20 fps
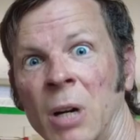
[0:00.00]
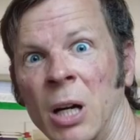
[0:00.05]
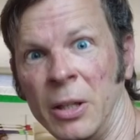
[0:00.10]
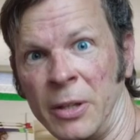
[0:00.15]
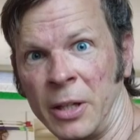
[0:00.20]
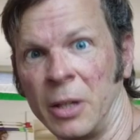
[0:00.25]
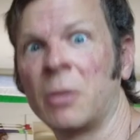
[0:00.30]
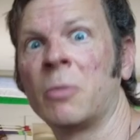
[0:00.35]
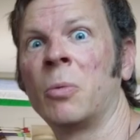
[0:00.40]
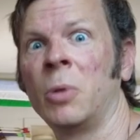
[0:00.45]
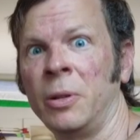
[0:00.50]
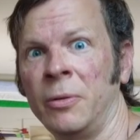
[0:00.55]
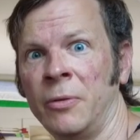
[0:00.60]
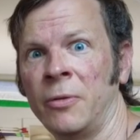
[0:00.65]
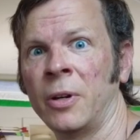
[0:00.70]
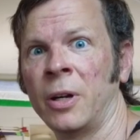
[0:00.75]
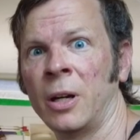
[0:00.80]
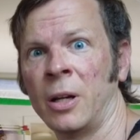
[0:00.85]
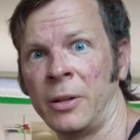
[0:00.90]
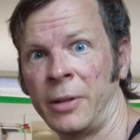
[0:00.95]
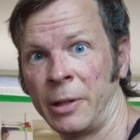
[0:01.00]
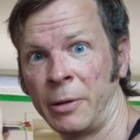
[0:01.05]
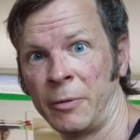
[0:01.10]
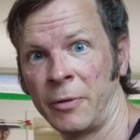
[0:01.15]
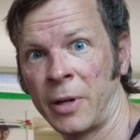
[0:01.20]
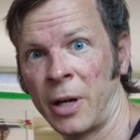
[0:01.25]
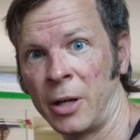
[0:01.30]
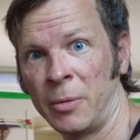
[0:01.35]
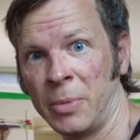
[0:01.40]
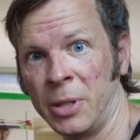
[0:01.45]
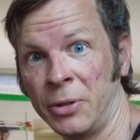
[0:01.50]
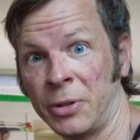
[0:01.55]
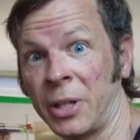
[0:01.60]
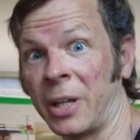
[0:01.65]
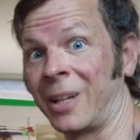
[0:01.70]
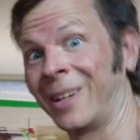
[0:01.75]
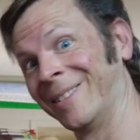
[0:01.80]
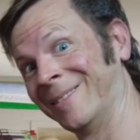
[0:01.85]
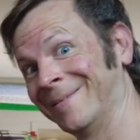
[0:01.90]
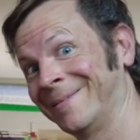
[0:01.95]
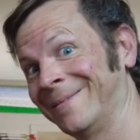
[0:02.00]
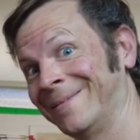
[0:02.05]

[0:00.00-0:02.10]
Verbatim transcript: I think we've got our music.